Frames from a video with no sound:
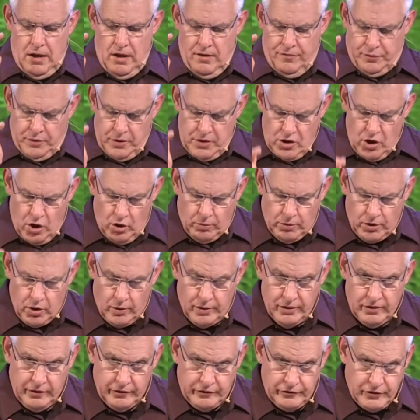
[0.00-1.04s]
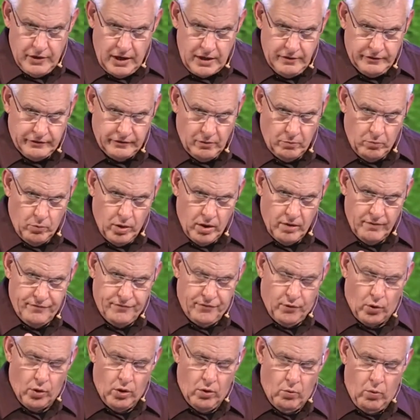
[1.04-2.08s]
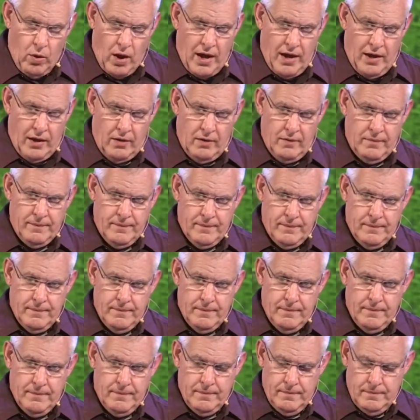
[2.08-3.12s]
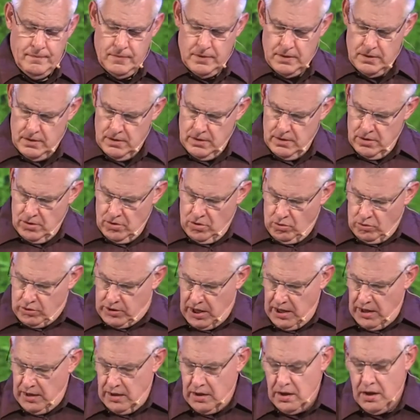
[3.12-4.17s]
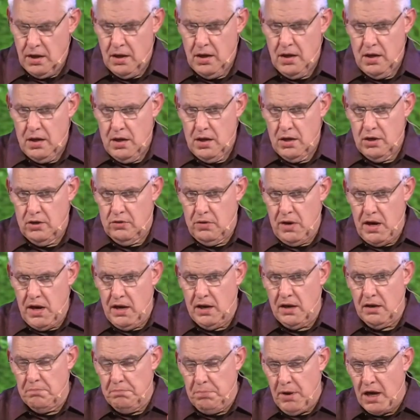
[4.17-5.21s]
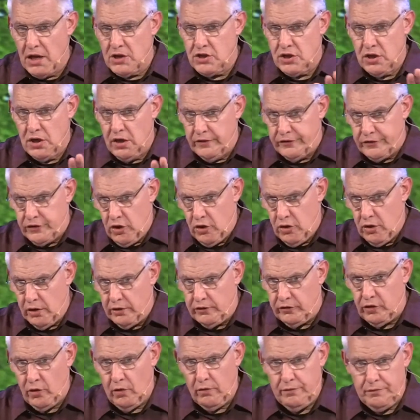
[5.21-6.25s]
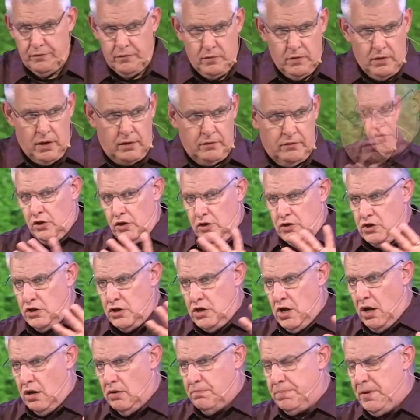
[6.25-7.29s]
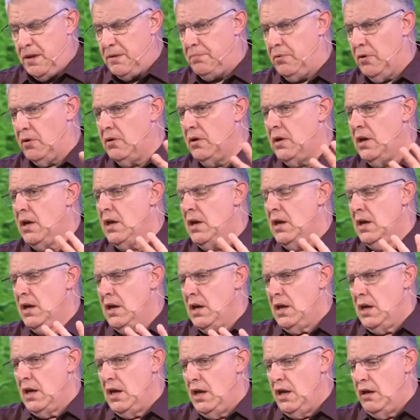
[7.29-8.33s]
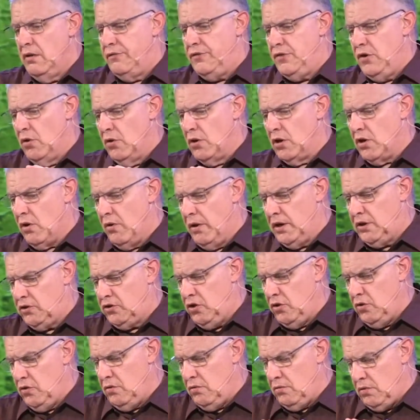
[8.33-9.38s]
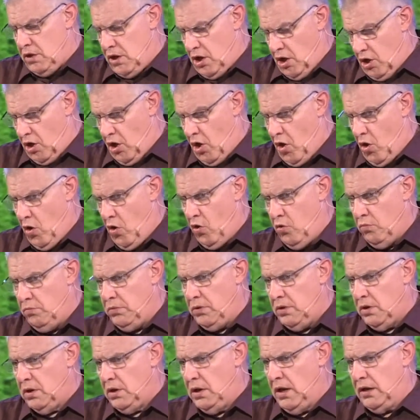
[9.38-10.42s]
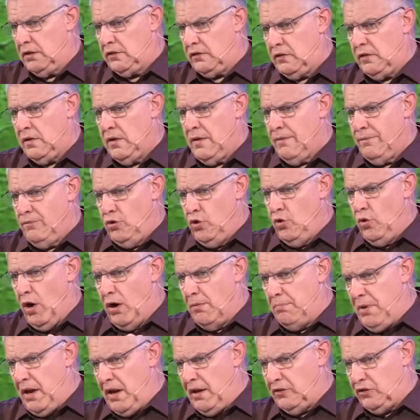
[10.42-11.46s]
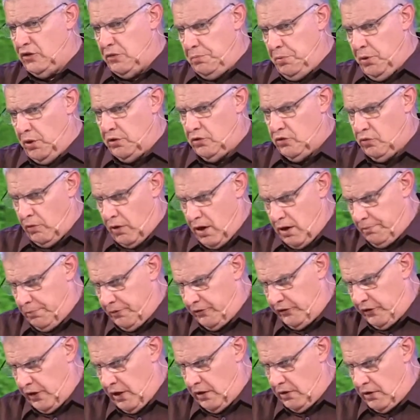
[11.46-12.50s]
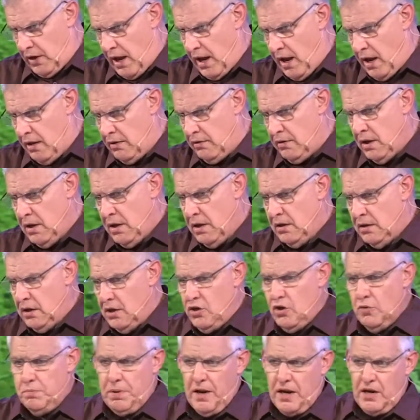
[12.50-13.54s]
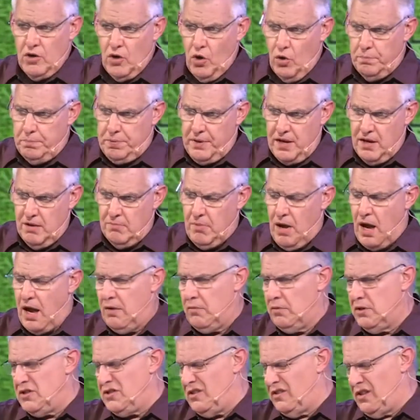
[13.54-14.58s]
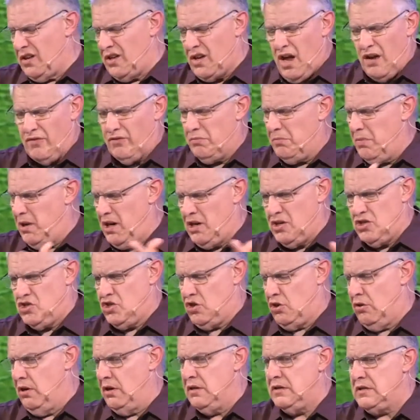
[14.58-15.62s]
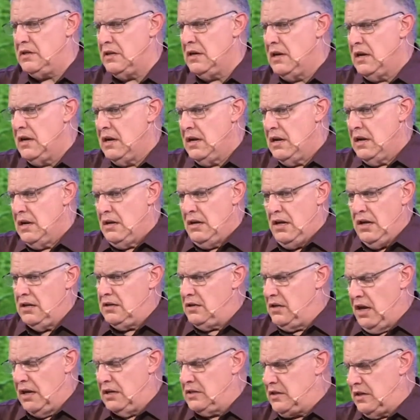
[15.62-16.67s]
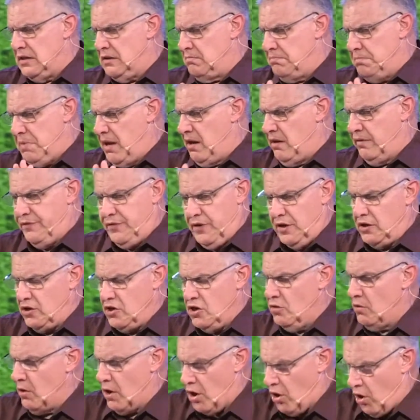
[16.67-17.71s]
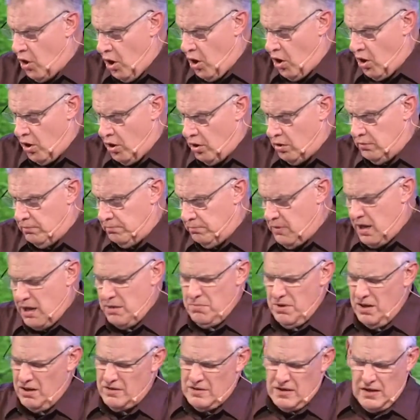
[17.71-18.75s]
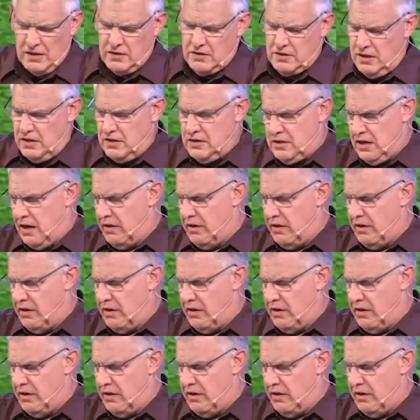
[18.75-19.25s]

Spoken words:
if we know we're going to stay somewhere for a while. Okay, creating a budget is good. So I teach the young people, if you're going to get a home, let's do our best to put 20% down. Then you pay no PMI, which is a government insurance. It doesn't benefit you at all, maybe $60,